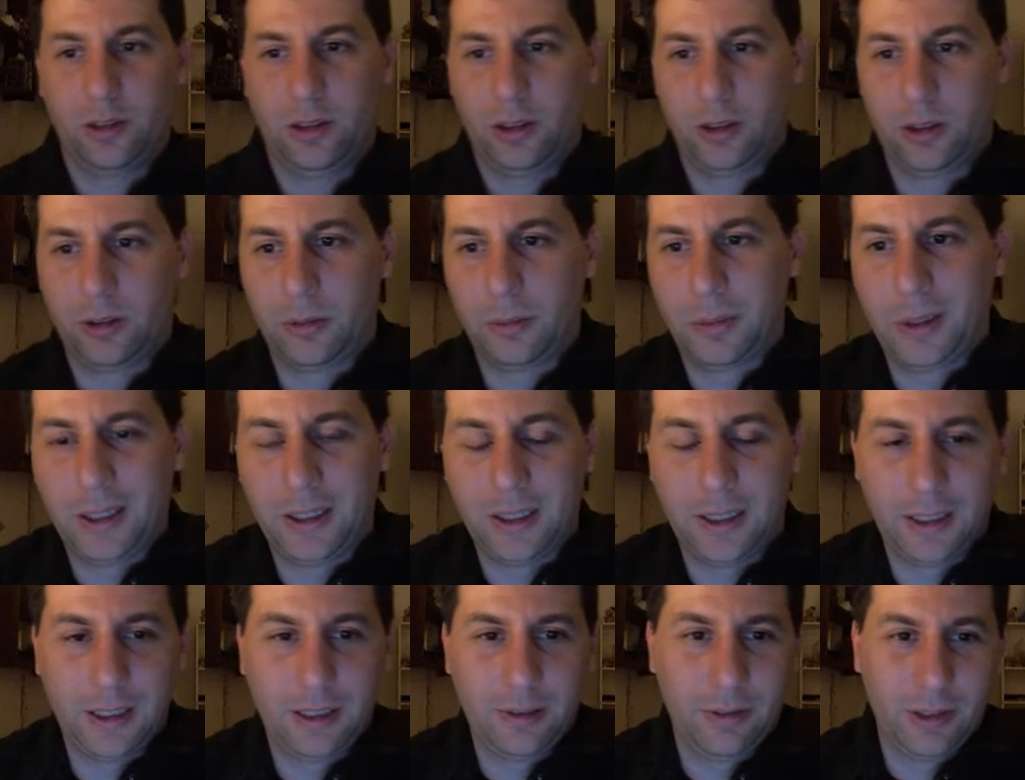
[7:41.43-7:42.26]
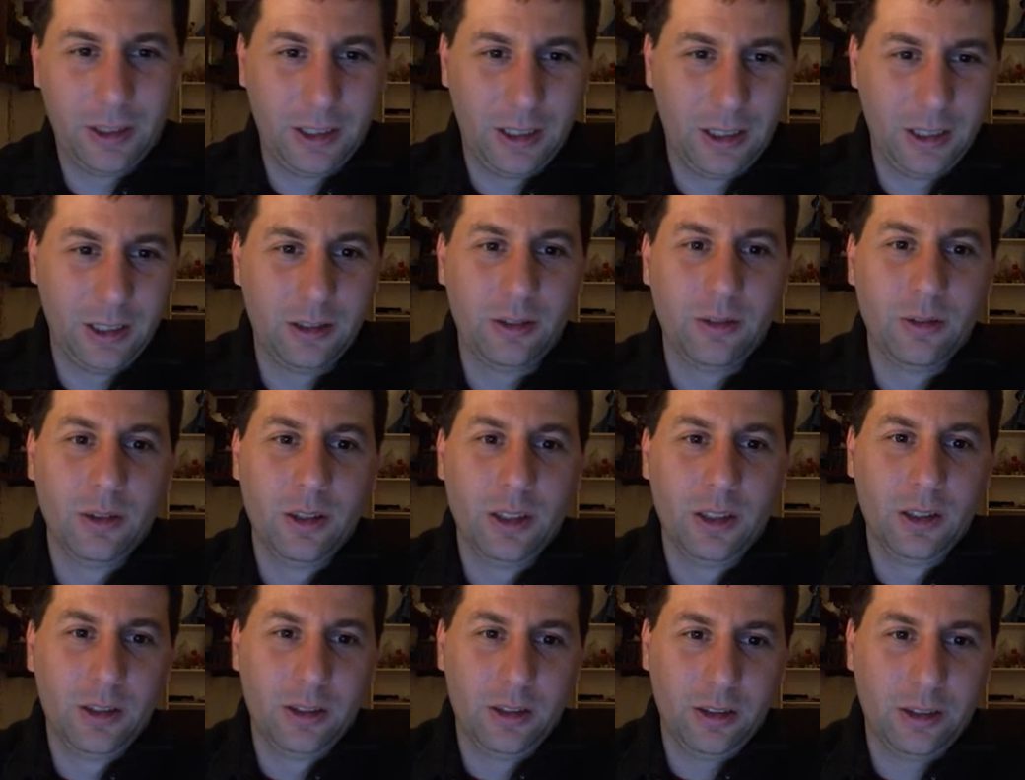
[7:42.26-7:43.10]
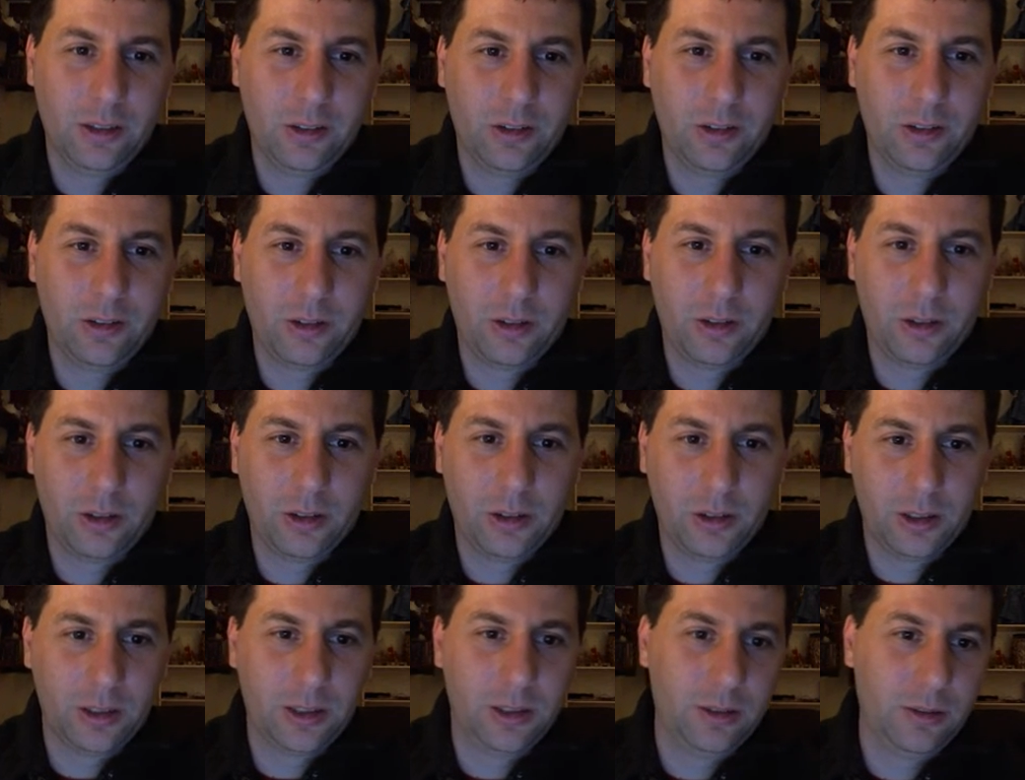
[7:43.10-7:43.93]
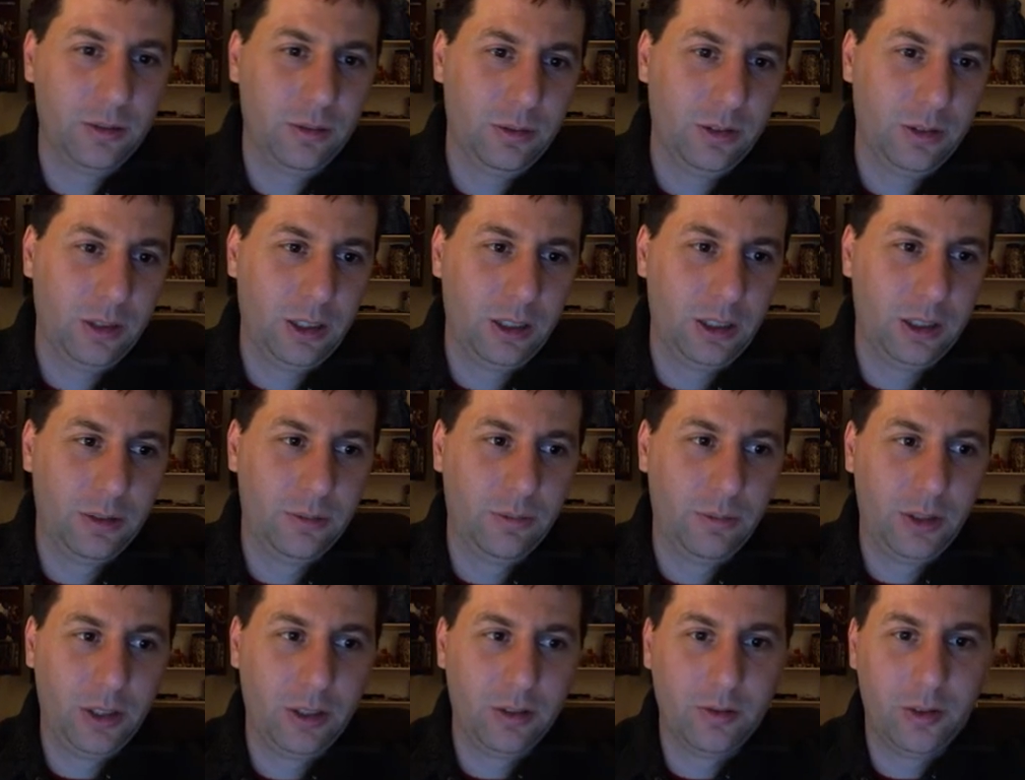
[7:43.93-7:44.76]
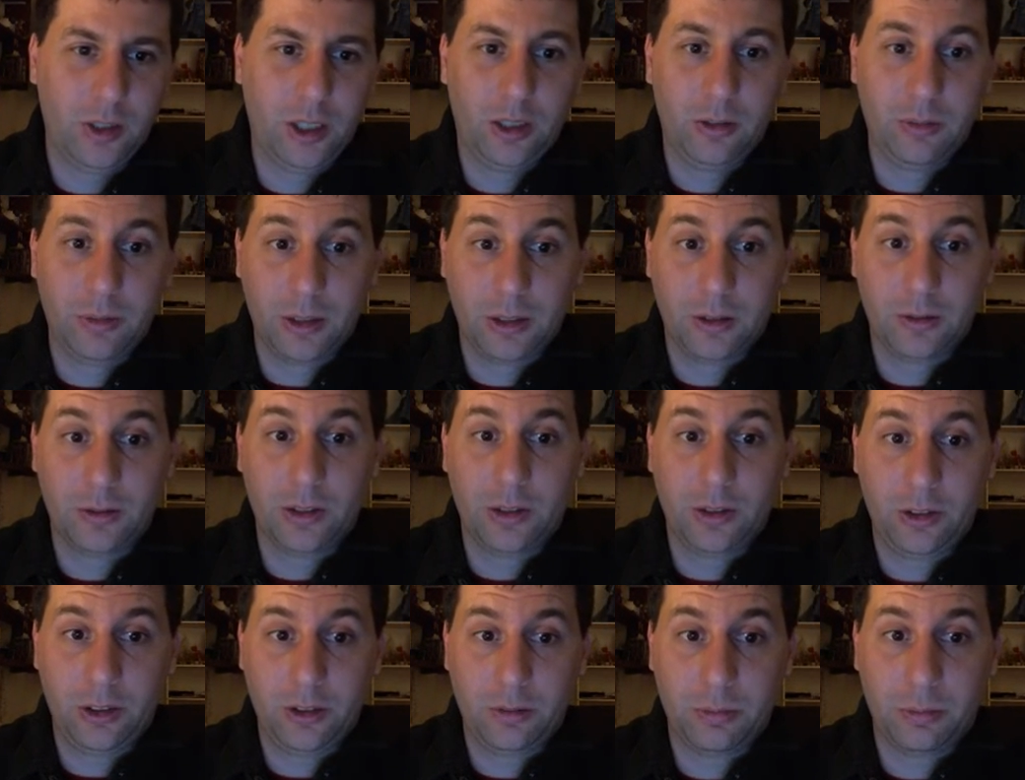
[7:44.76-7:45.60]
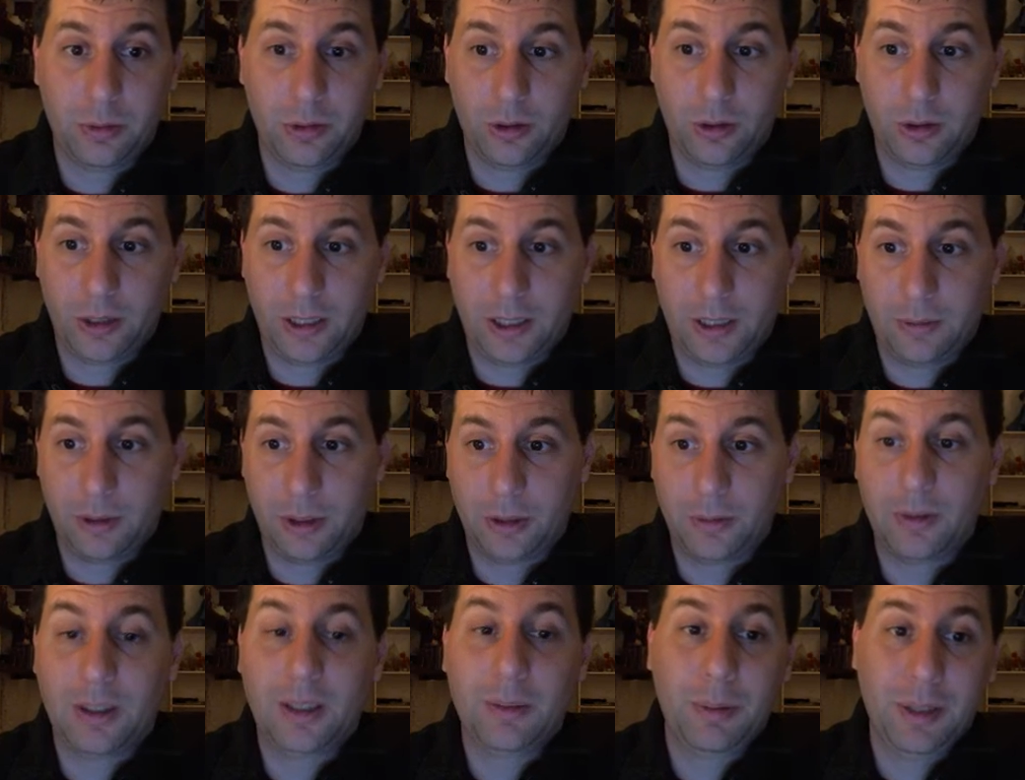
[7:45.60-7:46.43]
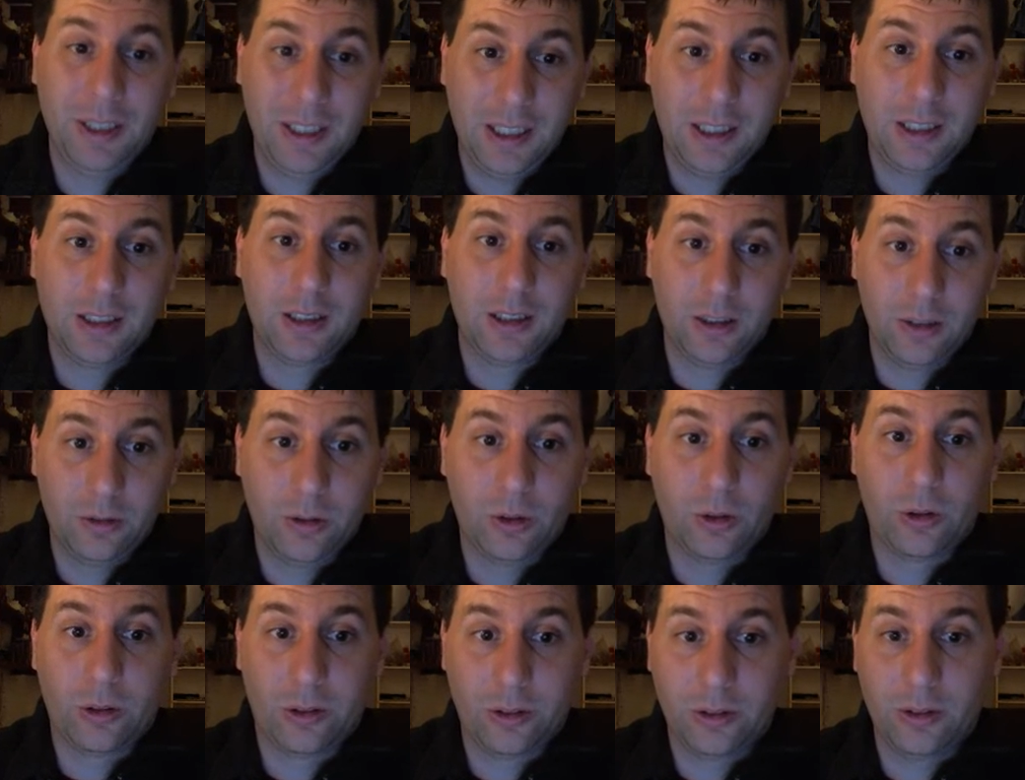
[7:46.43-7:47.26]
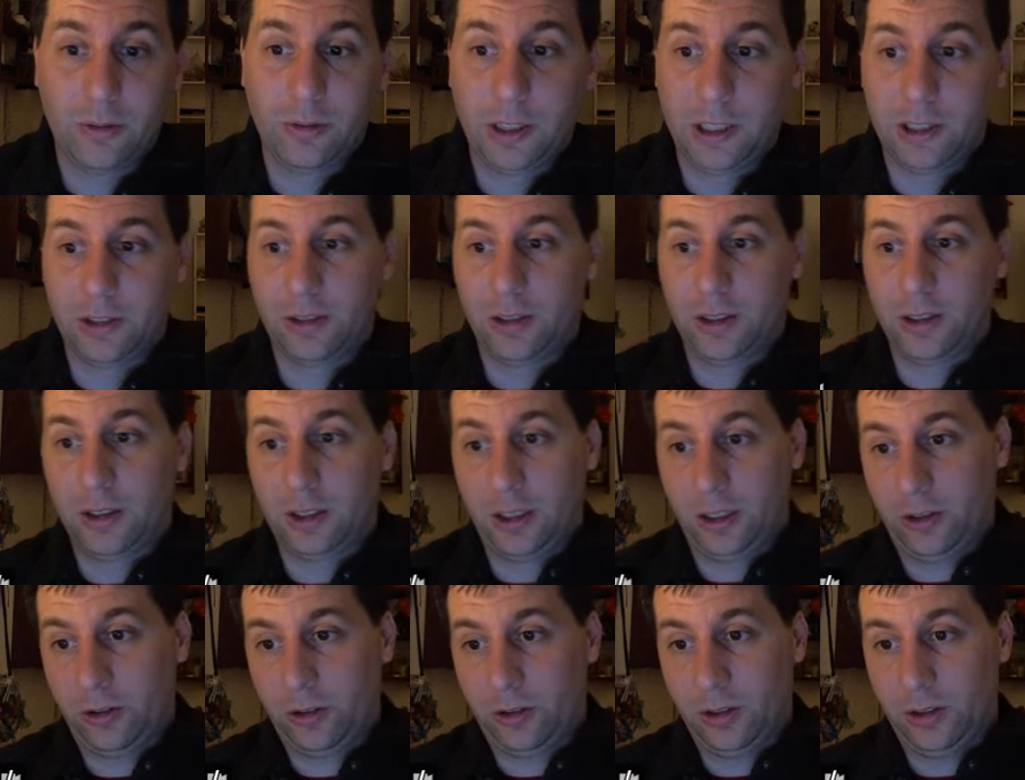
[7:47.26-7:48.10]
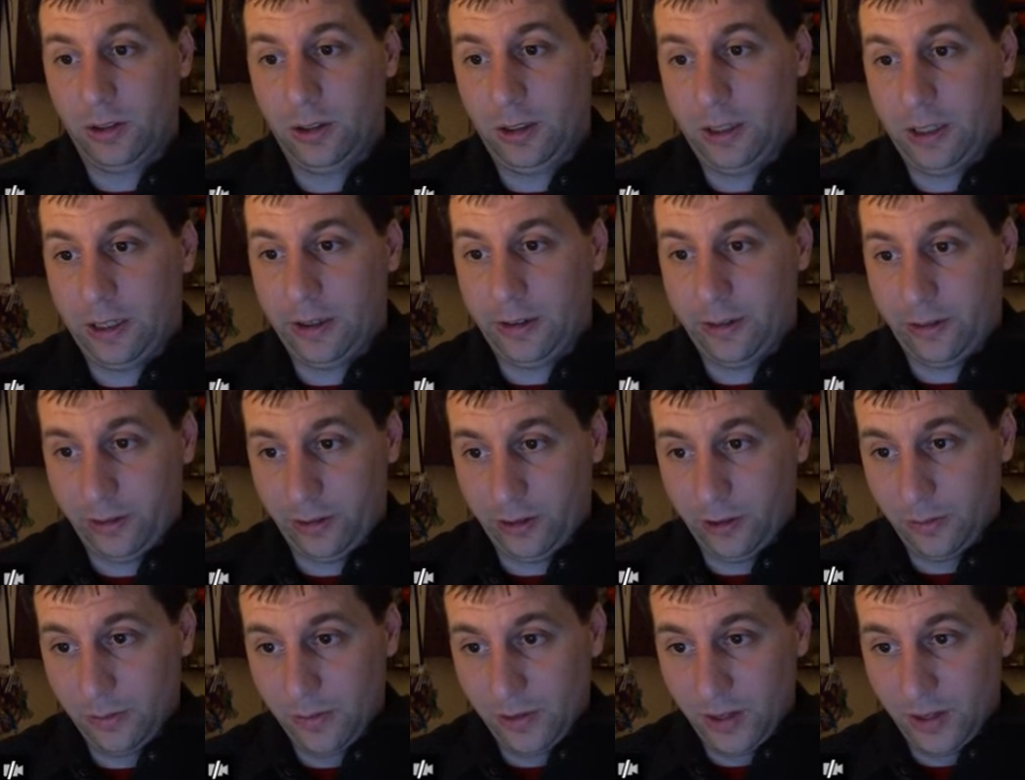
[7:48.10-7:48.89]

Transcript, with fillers: You know, it may not even need necessarily um, the involvement of a chief programmer, but that of course depends on the nature of the tasks